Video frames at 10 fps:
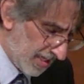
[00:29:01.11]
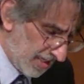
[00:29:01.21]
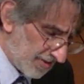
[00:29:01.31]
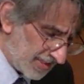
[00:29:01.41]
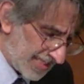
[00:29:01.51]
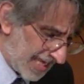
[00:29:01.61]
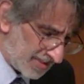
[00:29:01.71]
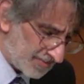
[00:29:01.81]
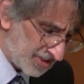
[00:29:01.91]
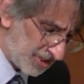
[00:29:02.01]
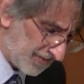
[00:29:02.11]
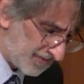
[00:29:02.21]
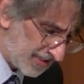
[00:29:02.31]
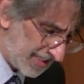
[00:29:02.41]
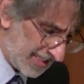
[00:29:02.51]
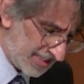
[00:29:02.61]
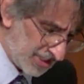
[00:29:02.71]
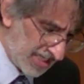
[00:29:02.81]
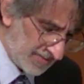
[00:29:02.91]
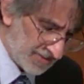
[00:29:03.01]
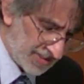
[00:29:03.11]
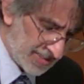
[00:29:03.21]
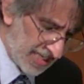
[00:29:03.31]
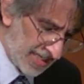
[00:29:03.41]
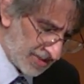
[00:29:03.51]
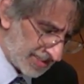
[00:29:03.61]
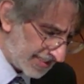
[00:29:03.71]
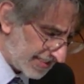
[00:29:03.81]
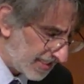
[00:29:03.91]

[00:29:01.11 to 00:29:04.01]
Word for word: Thus, Adams and Jefferson each aimed to die on a key